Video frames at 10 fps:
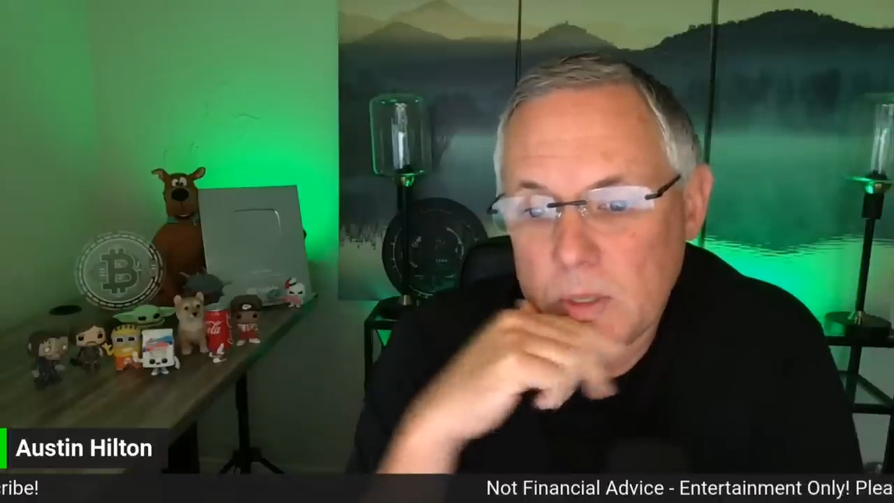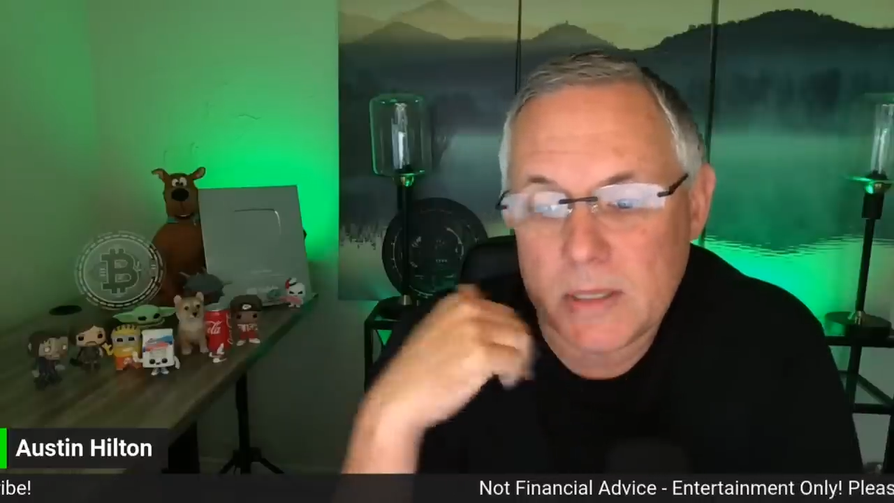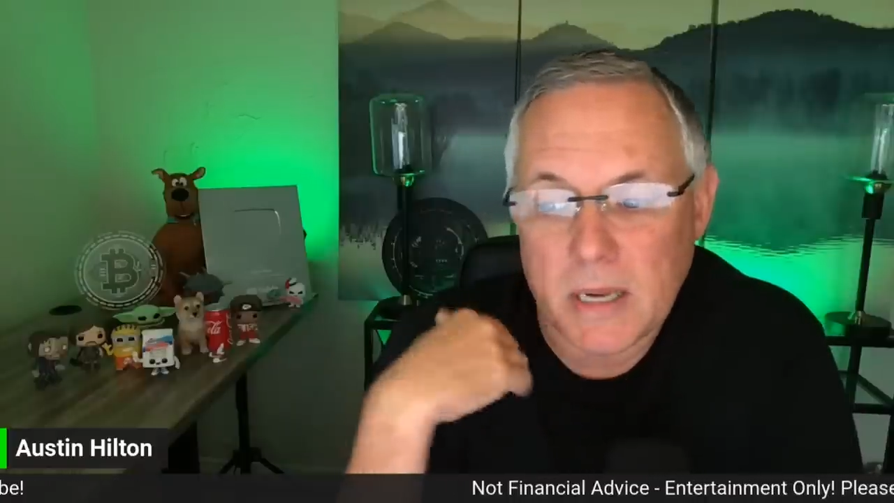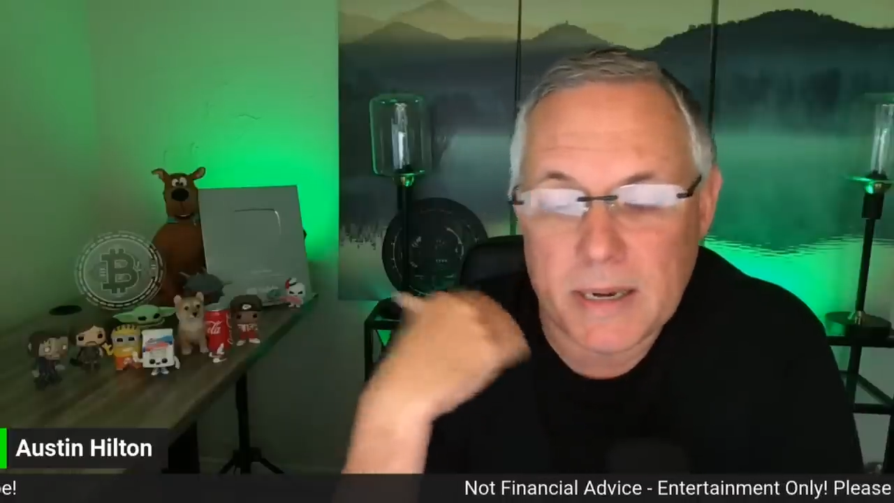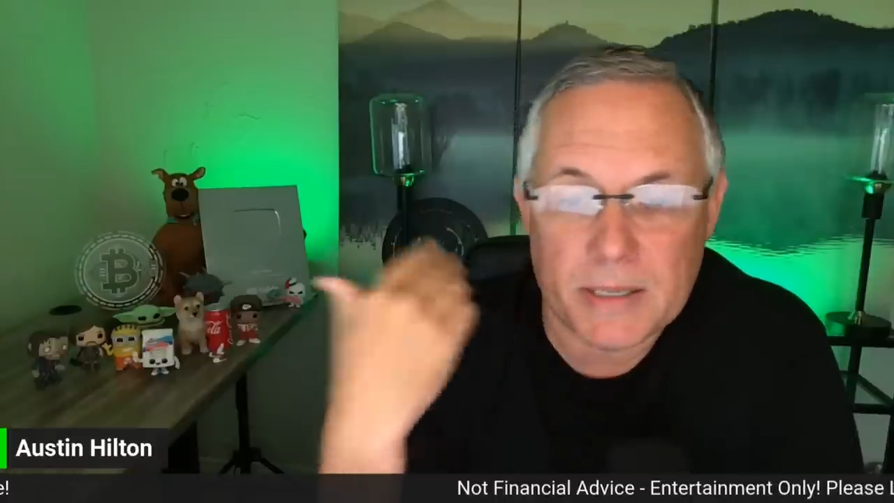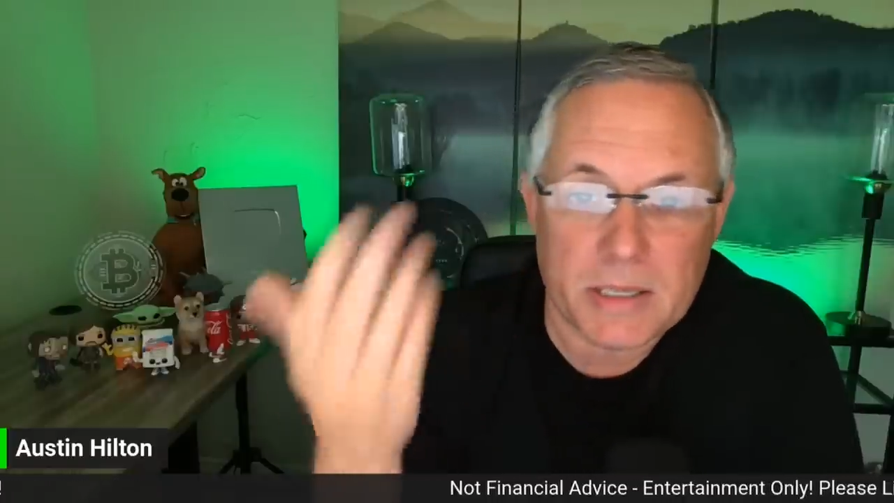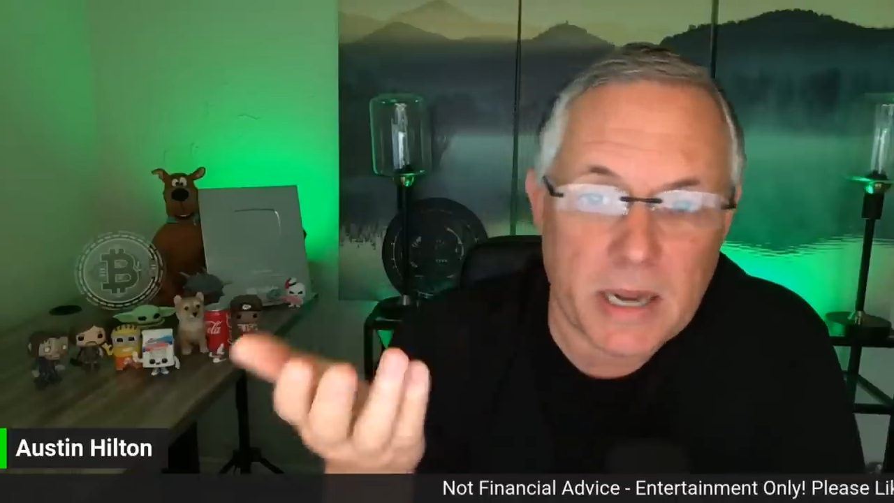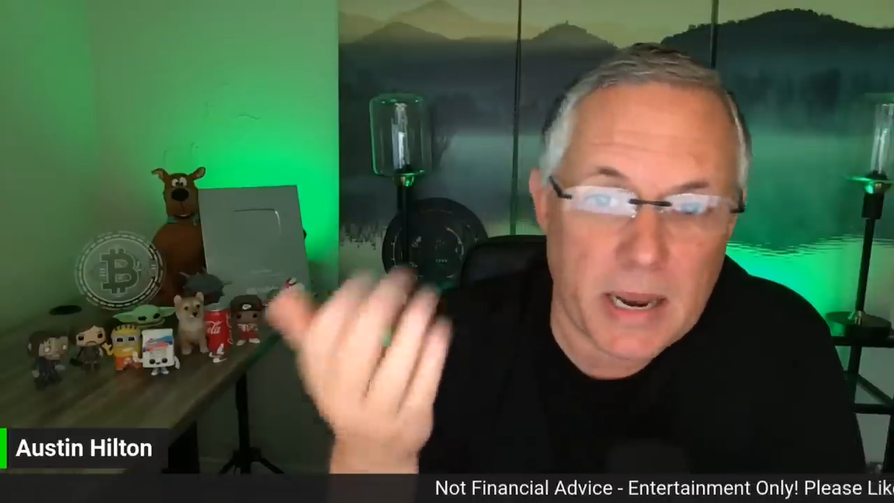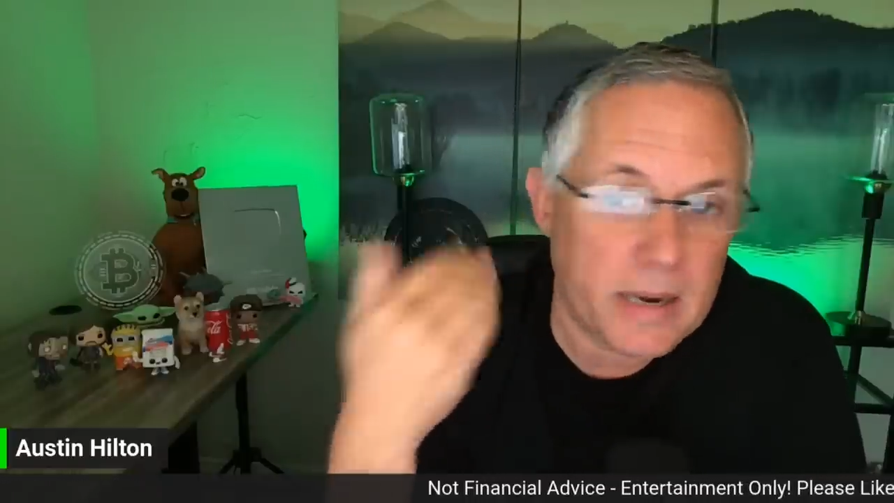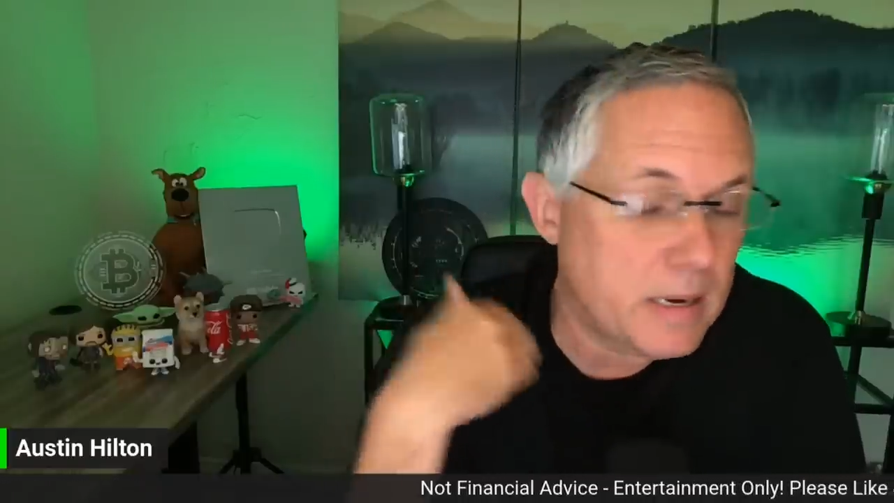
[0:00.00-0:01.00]
decide to
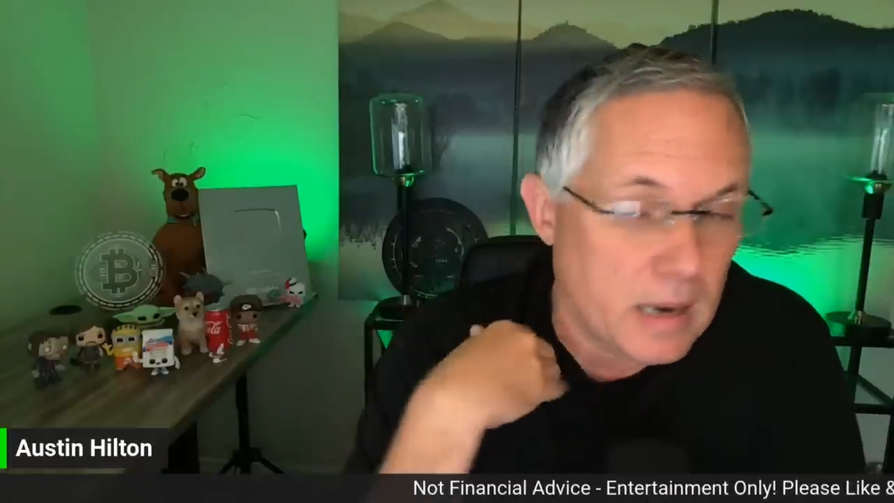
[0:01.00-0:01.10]
stay in it,